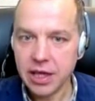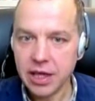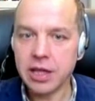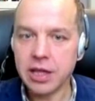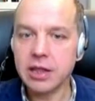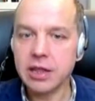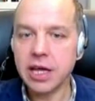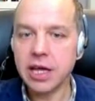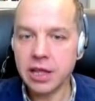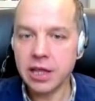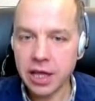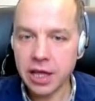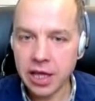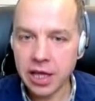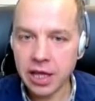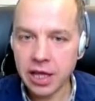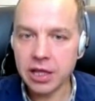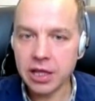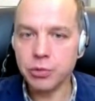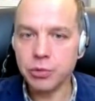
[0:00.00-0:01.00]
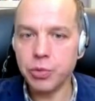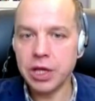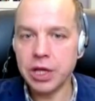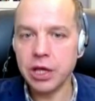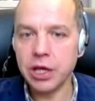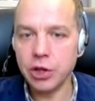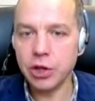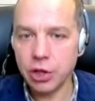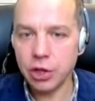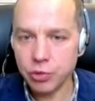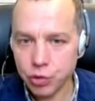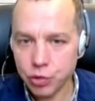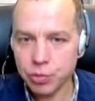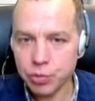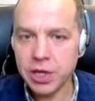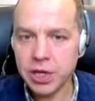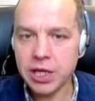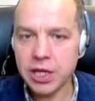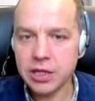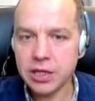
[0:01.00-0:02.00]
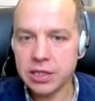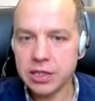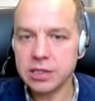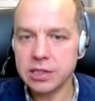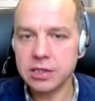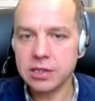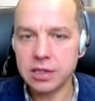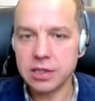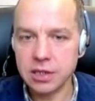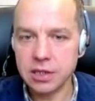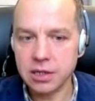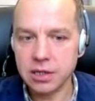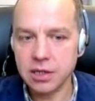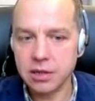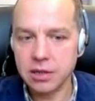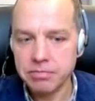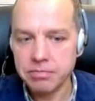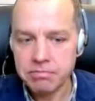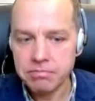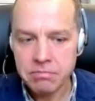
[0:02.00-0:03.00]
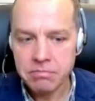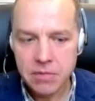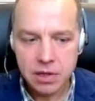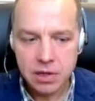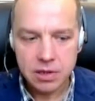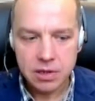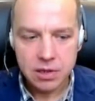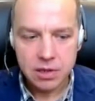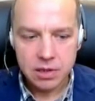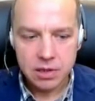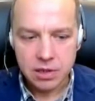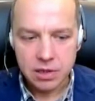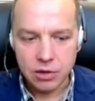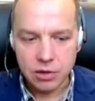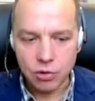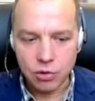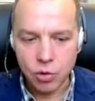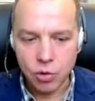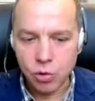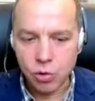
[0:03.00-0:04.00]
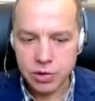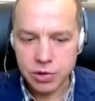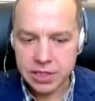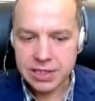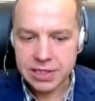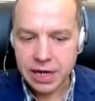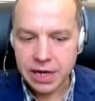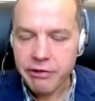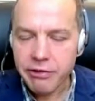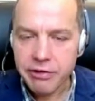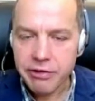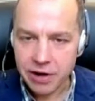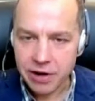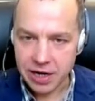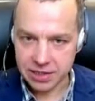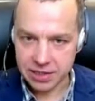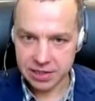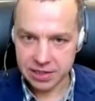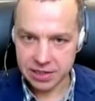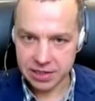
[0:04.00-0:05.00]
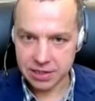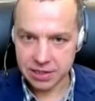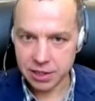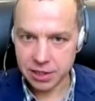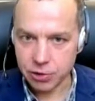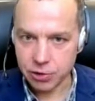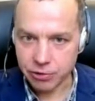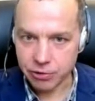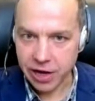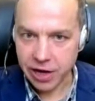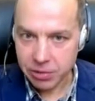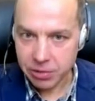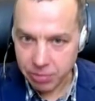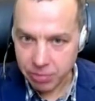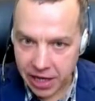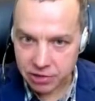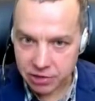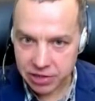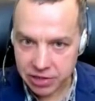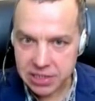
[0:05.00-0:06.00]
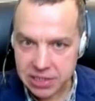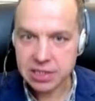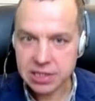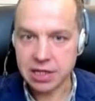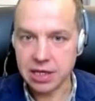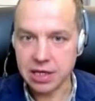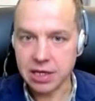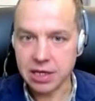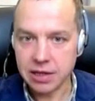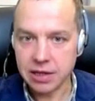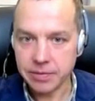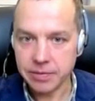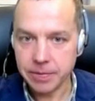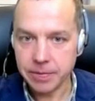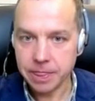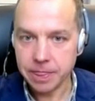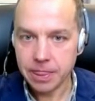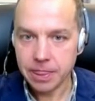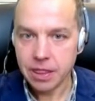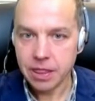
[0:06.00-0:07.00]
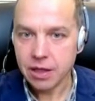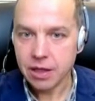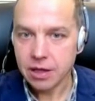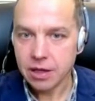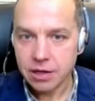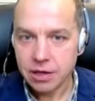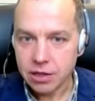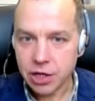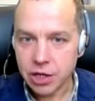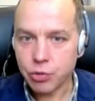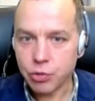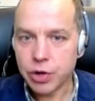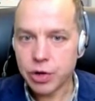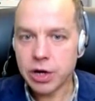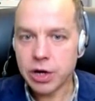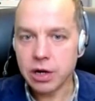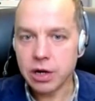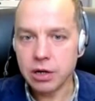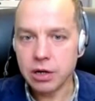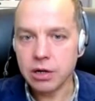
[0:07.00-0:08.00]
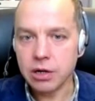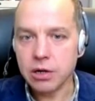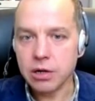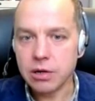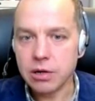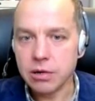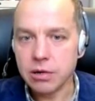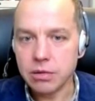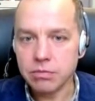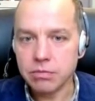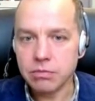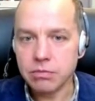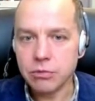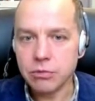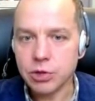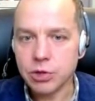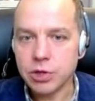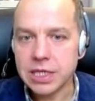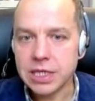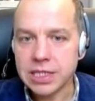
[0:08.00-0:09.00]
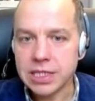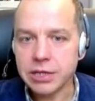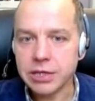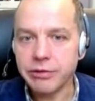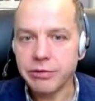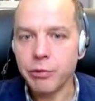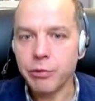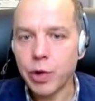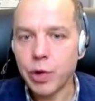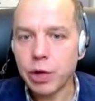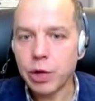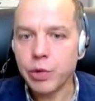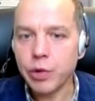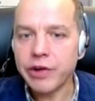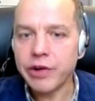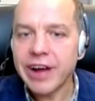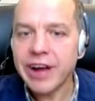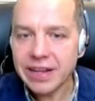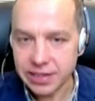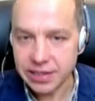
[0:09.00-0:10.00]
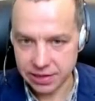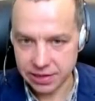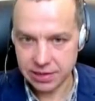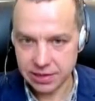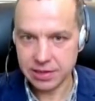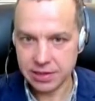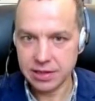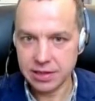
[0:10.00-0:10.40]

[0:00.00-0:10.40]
And then again, it, it, it would mean that uh, all these sacrifices that Ukraine made recently, they were uh, not necessarily well warranted